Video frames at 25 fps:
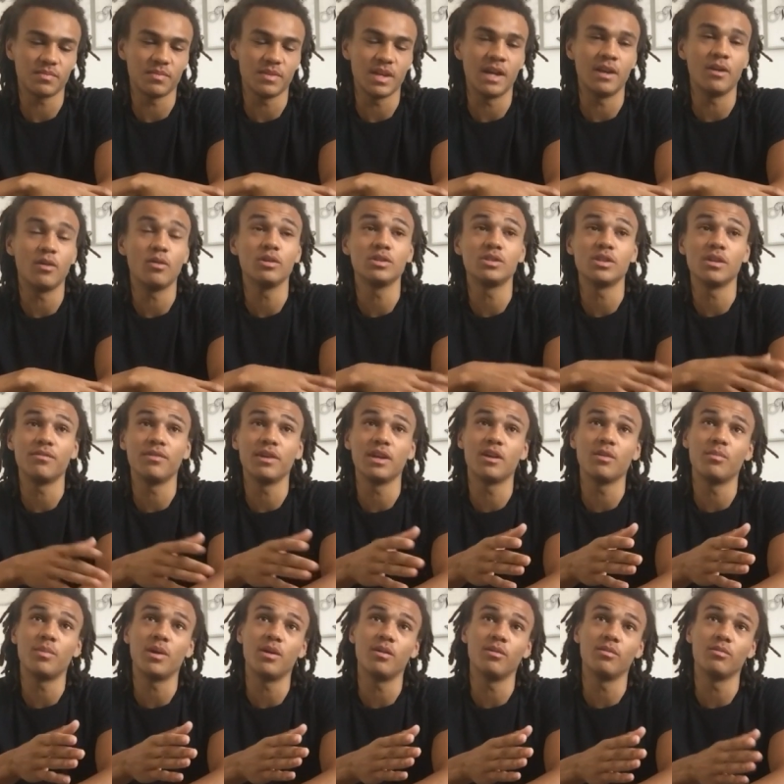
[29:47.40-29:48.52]
and I also think
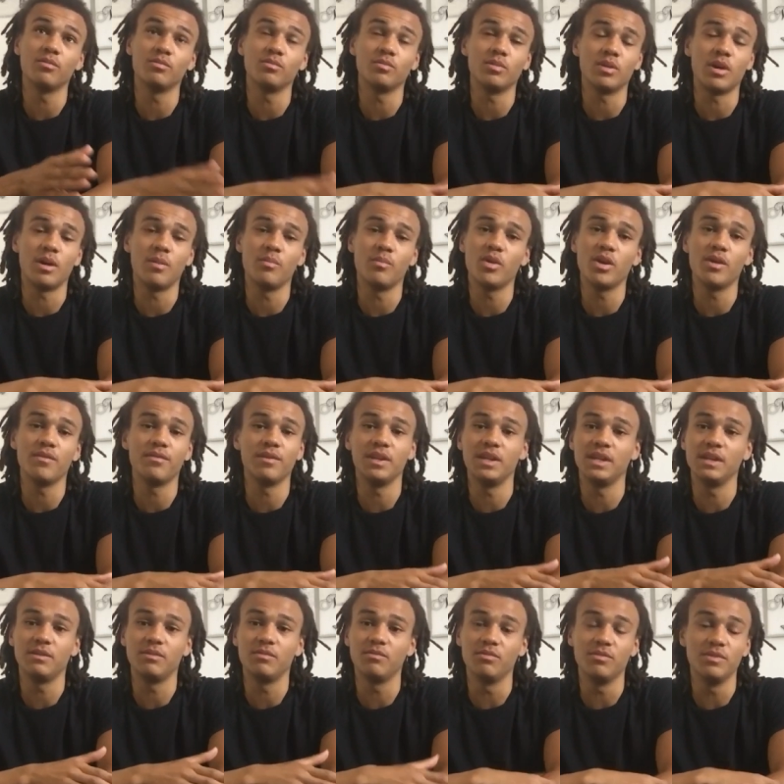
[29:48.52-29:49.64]
about, I'm not
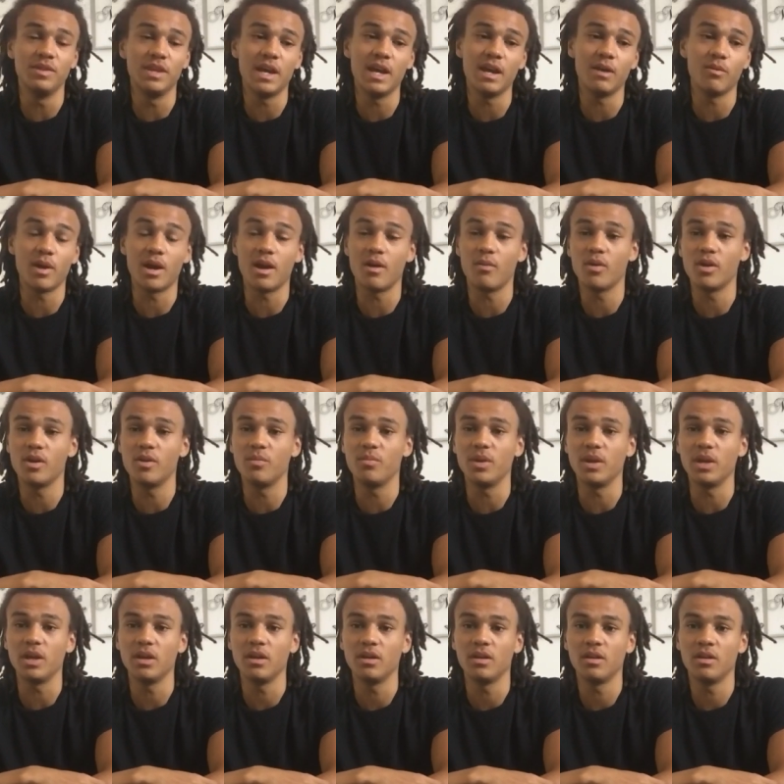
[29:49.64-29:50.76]
even near where I want to be,
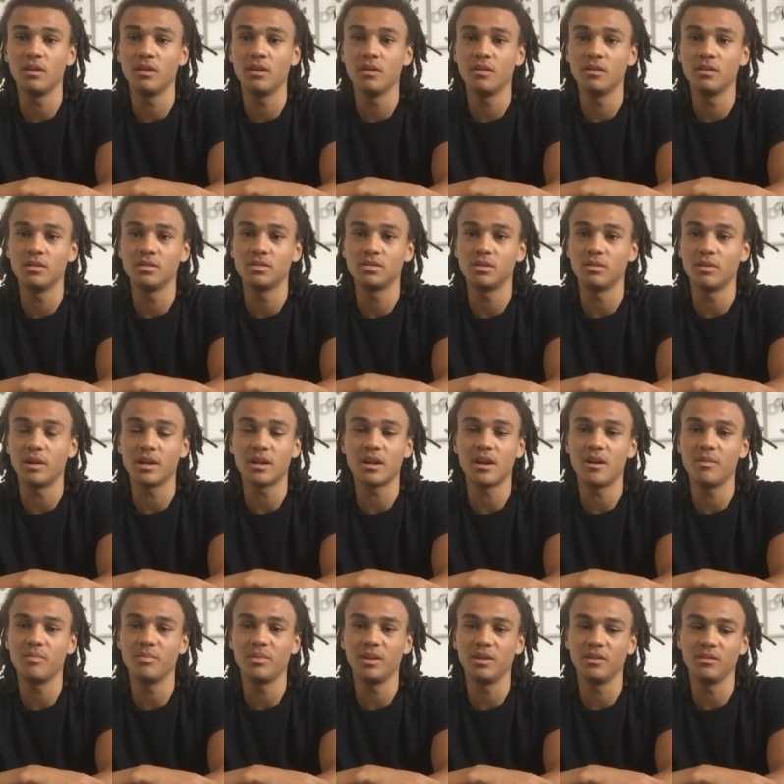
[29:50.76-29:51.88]
so I
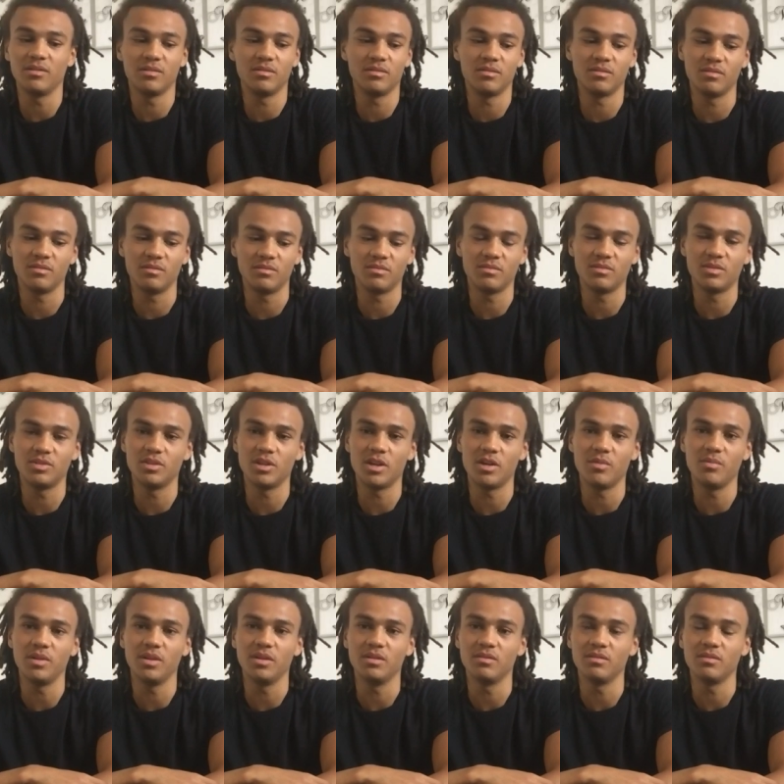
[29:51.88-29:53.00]
can't be, do you know what I
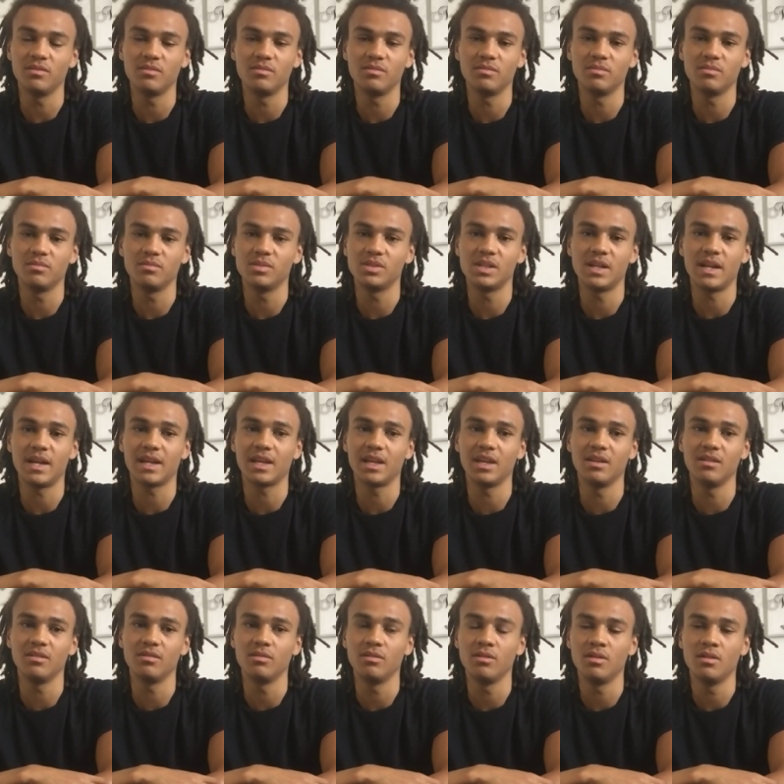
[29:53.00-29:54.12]
mean,
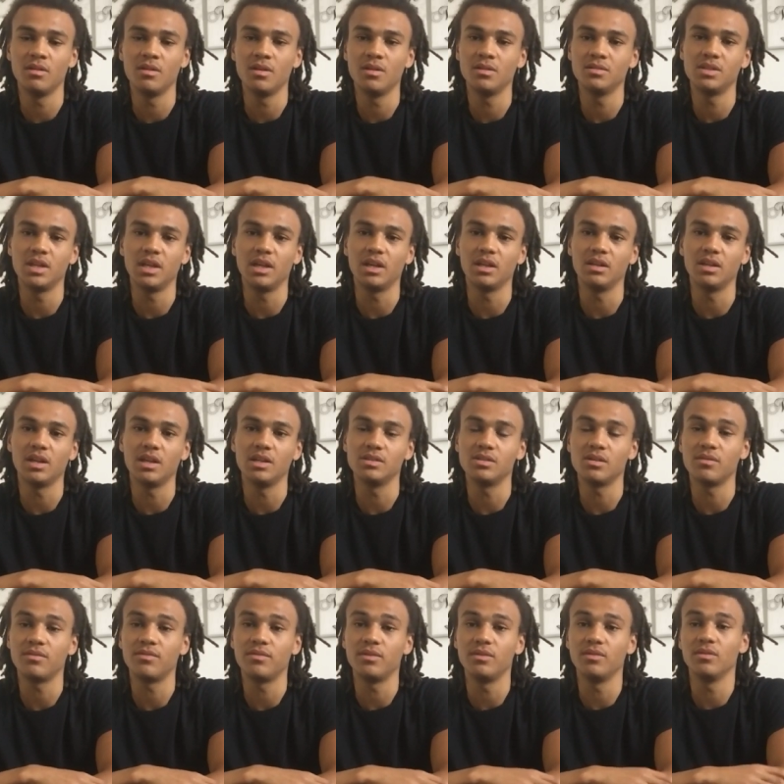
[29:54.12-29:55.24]
slacking, taking days
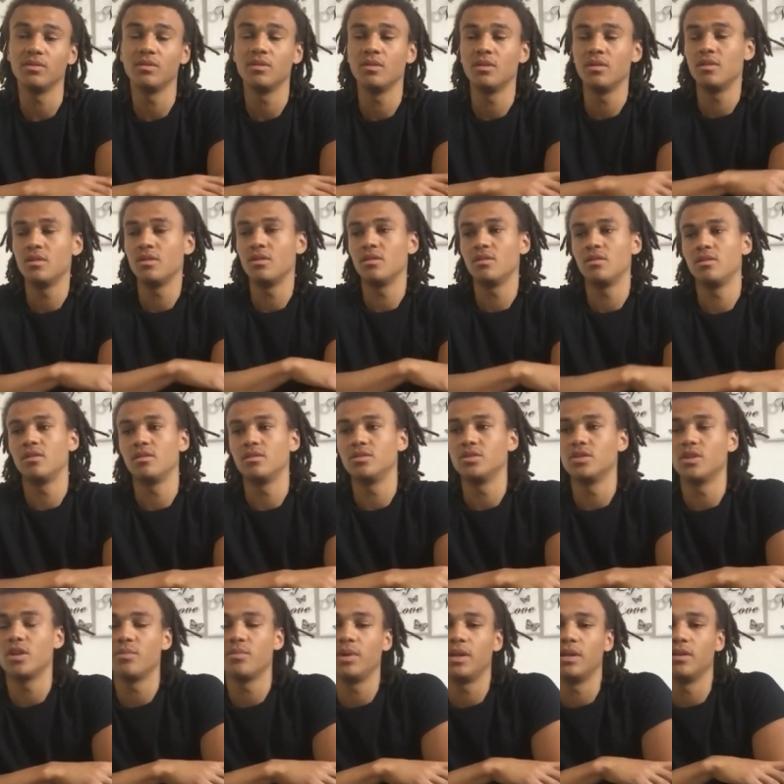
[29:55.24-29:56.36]
off, and you know
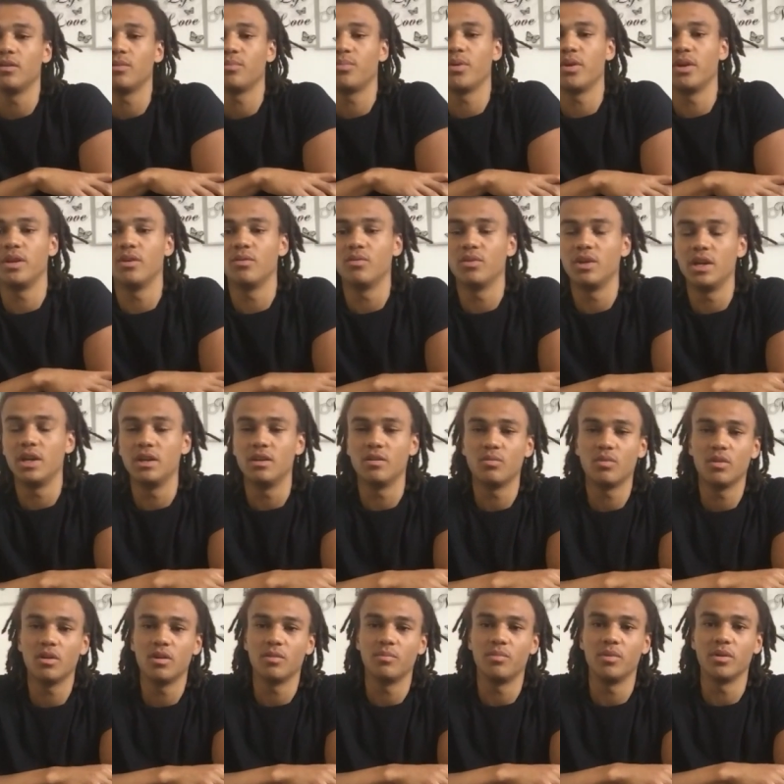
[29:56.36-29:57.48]
what I mean? Not putting in the
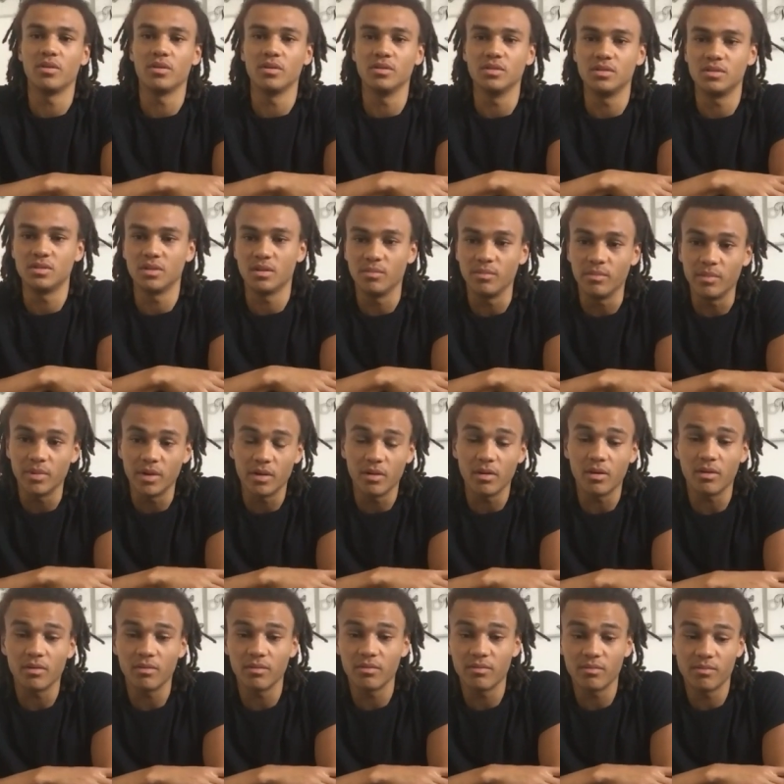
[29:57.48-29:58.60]
work because
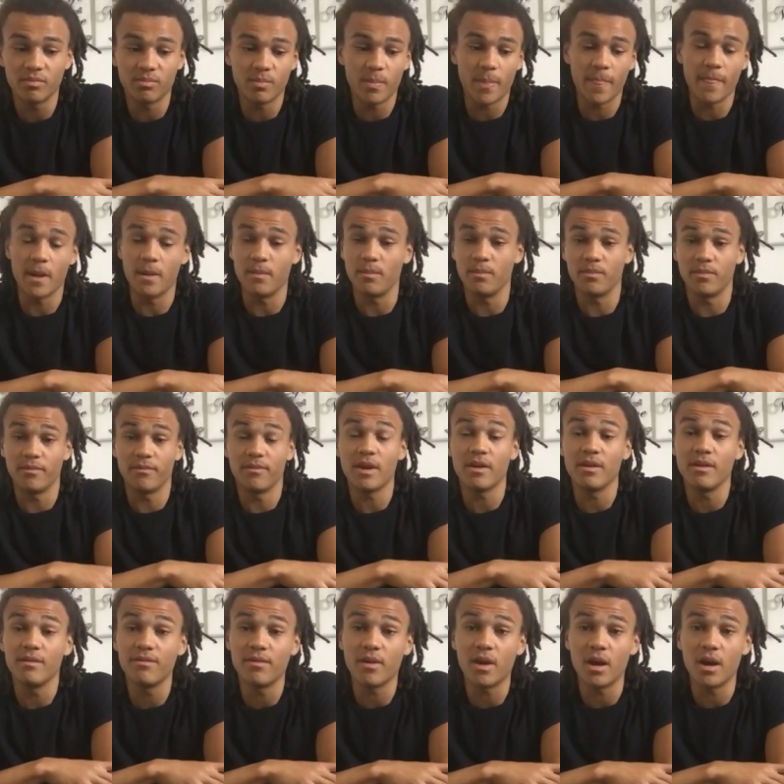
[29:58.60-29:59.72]
I'm very
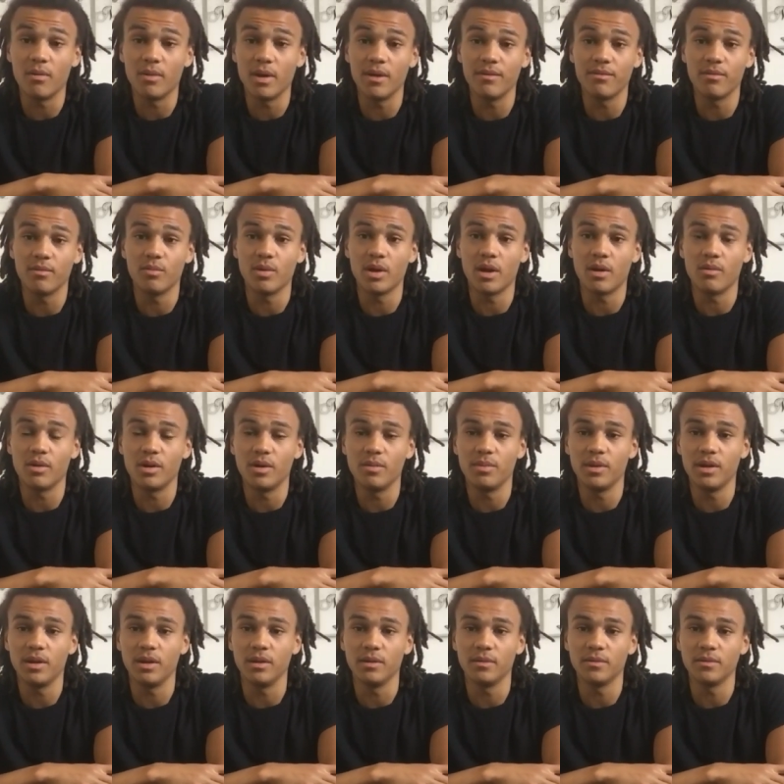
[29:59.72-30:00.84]
far away from where I want to
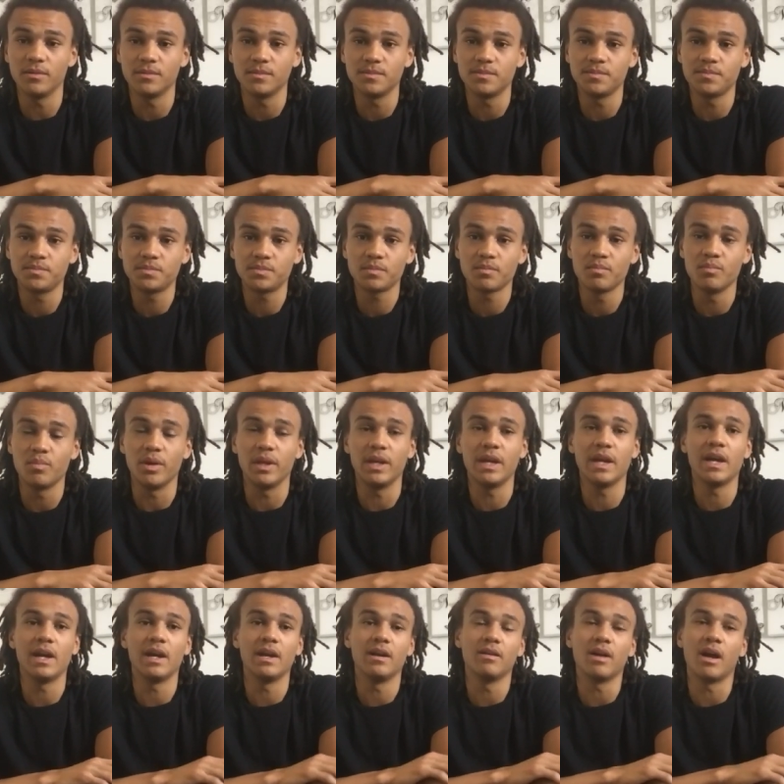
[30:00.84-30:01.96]
be. But
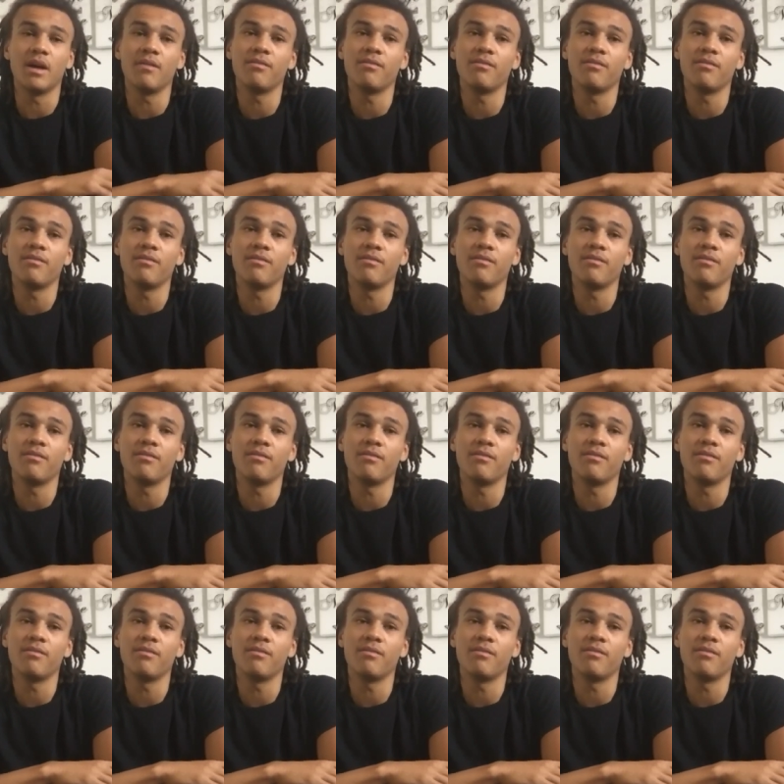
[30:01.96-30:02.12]
yeah, I